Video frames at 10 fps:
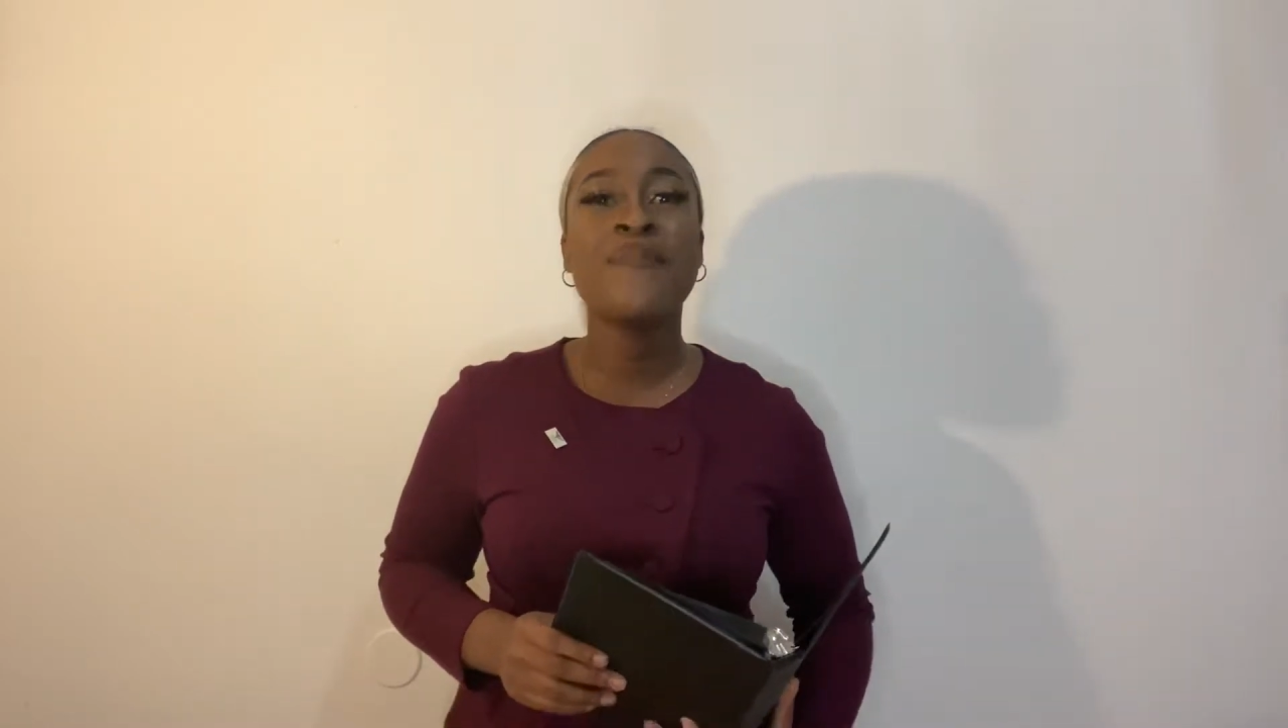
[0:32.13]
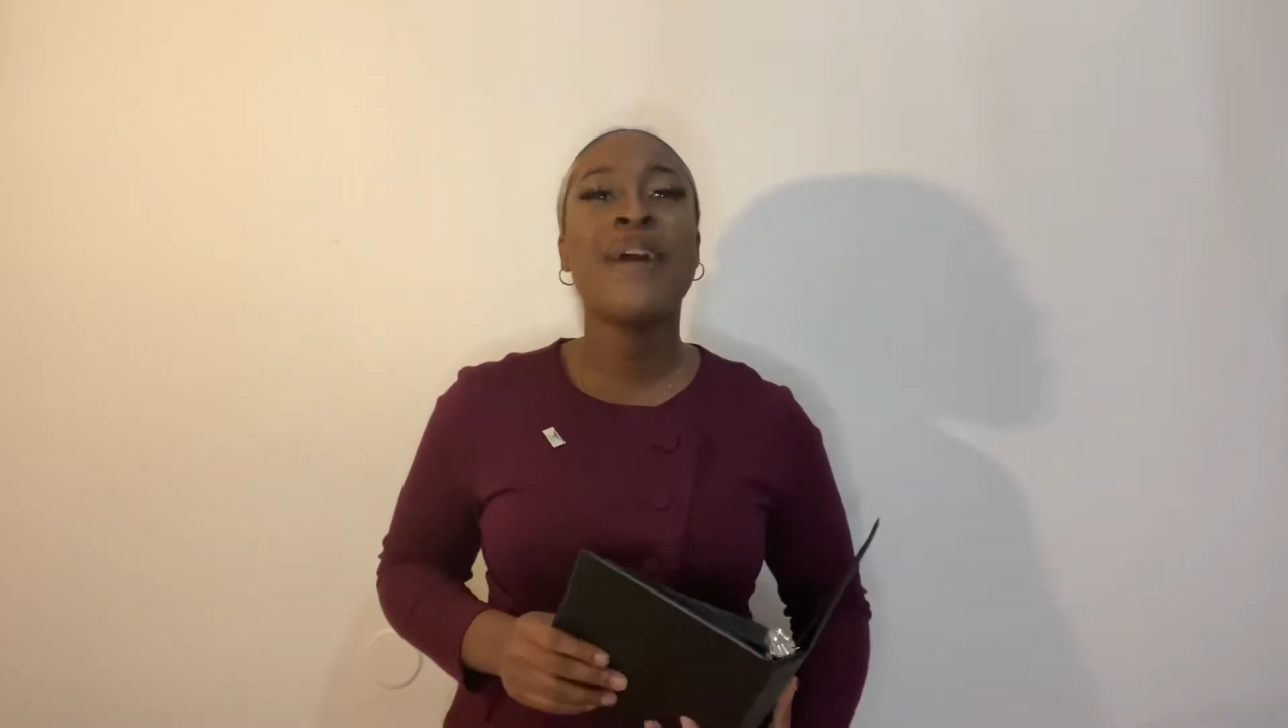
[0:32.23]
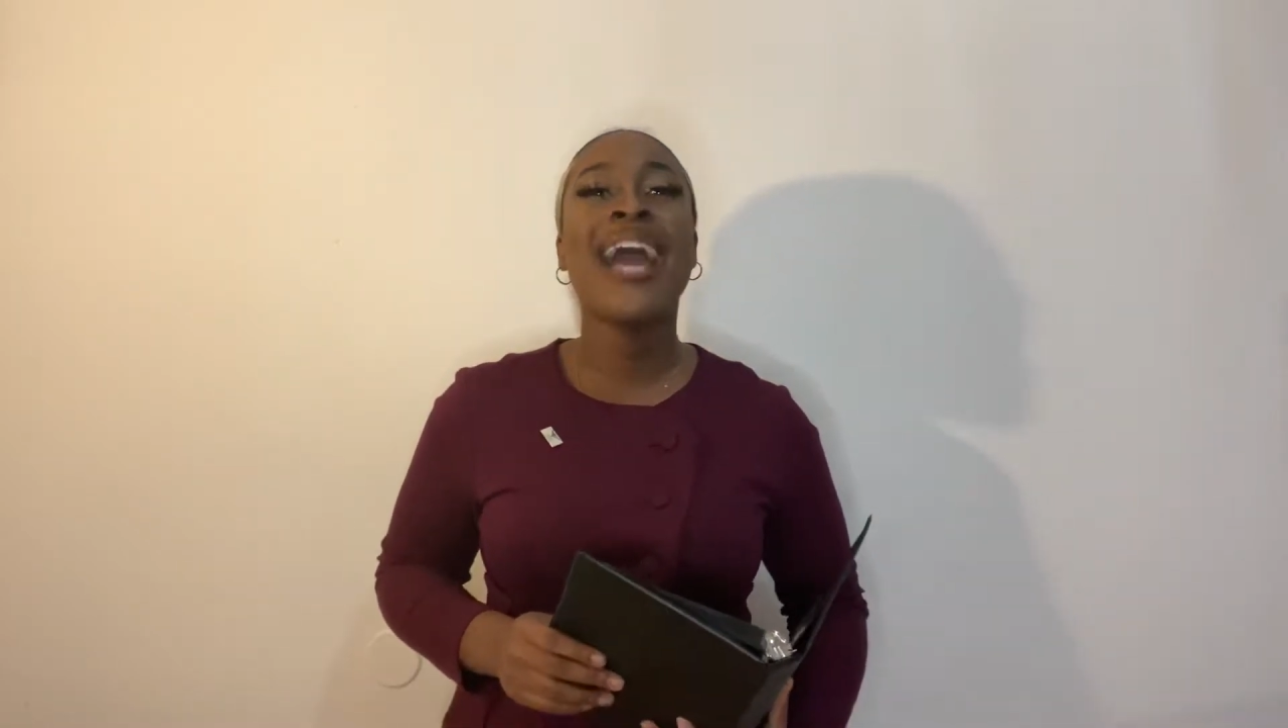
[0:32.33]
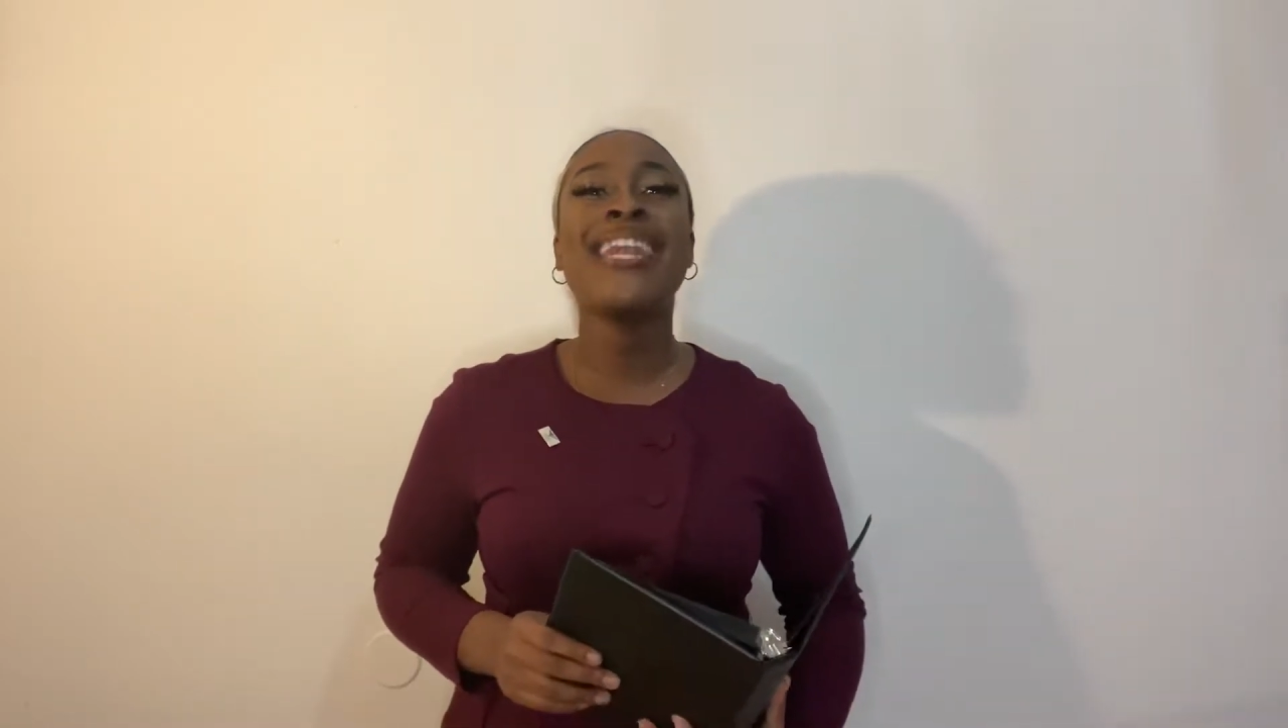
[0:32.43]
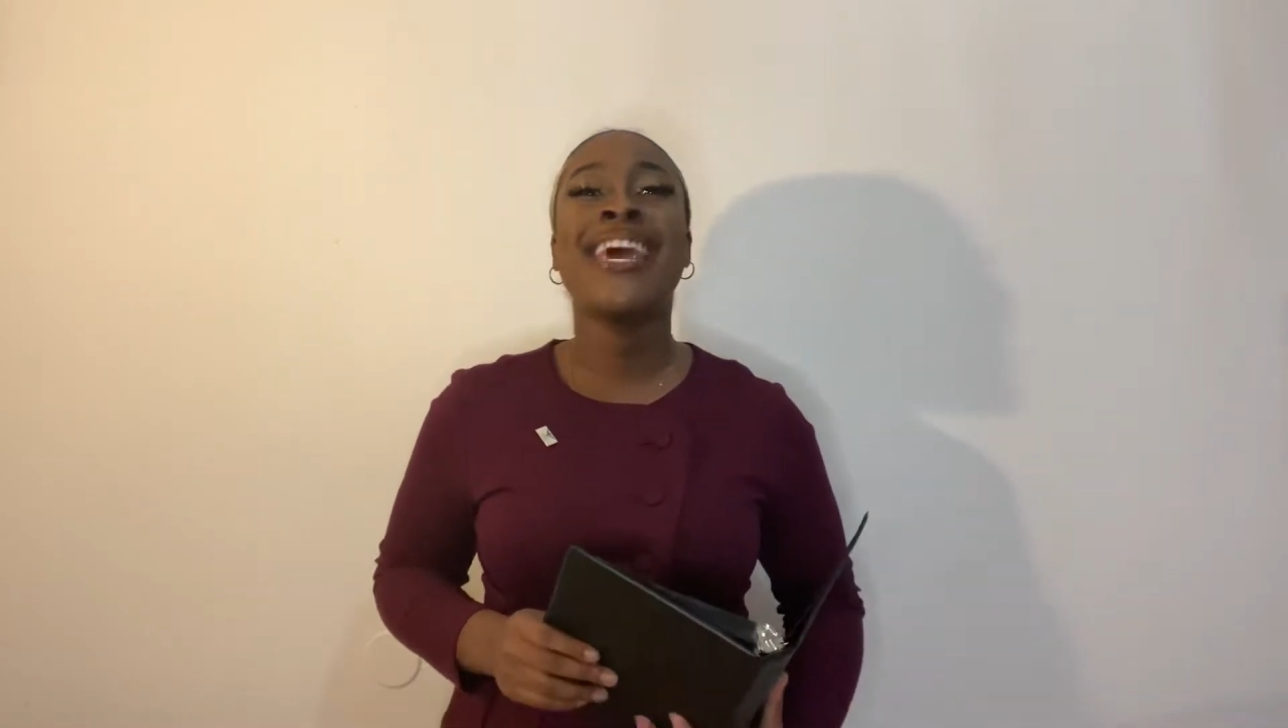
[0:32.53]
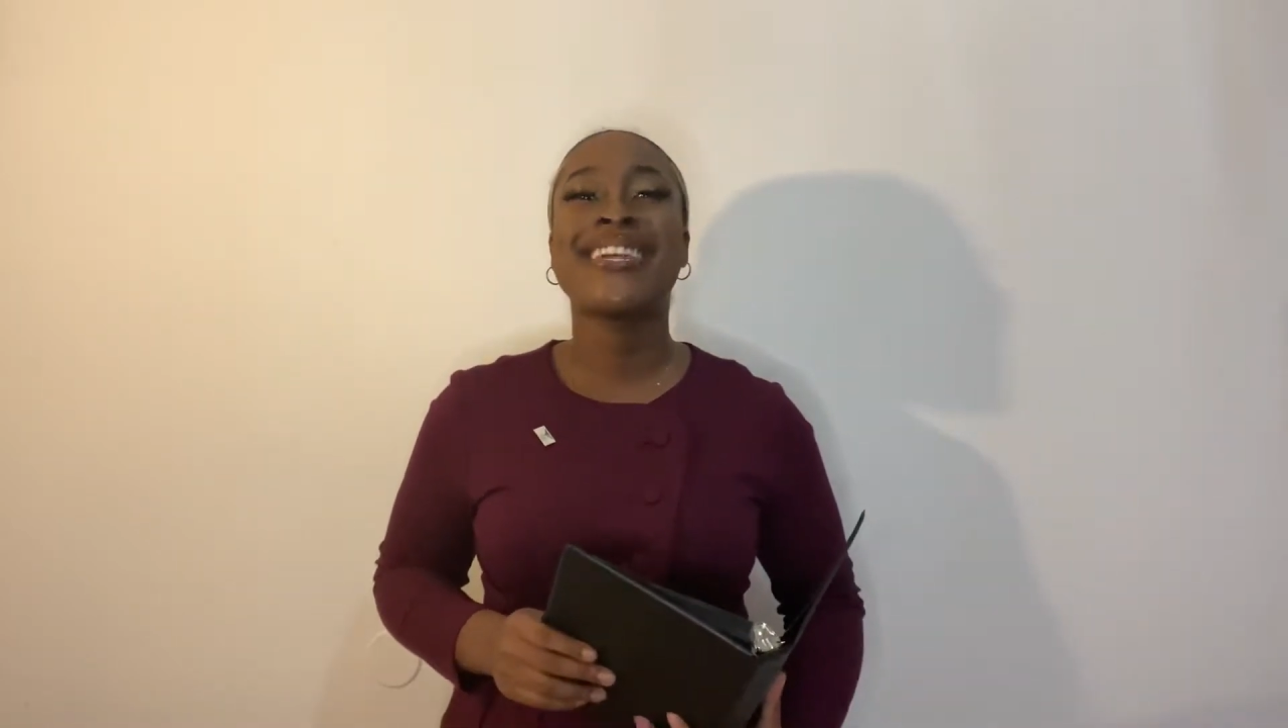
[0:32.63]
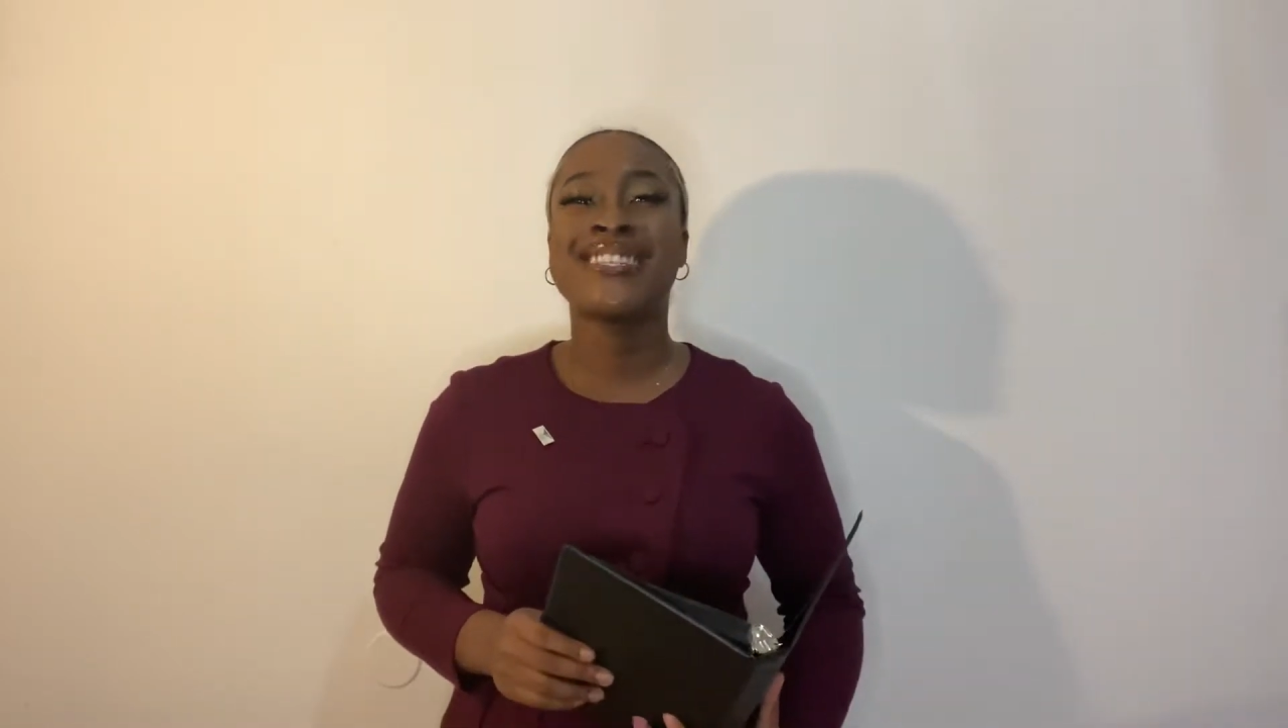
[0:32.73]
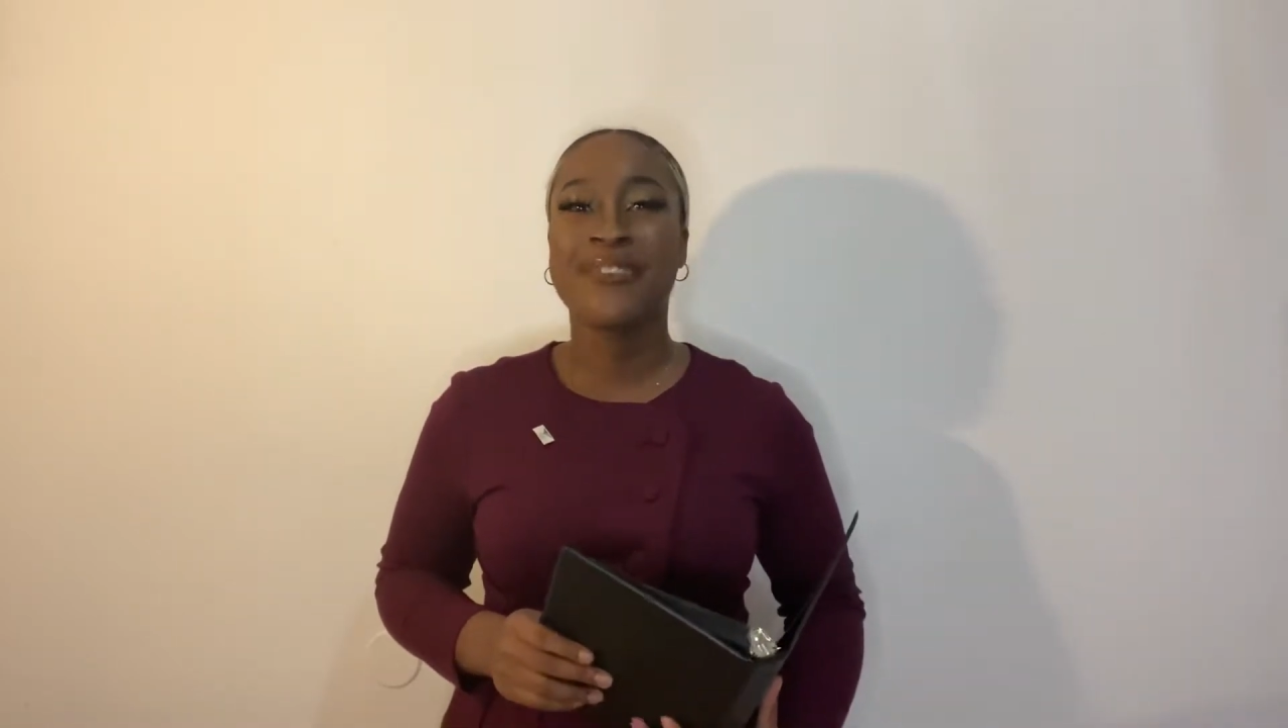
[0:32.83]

my next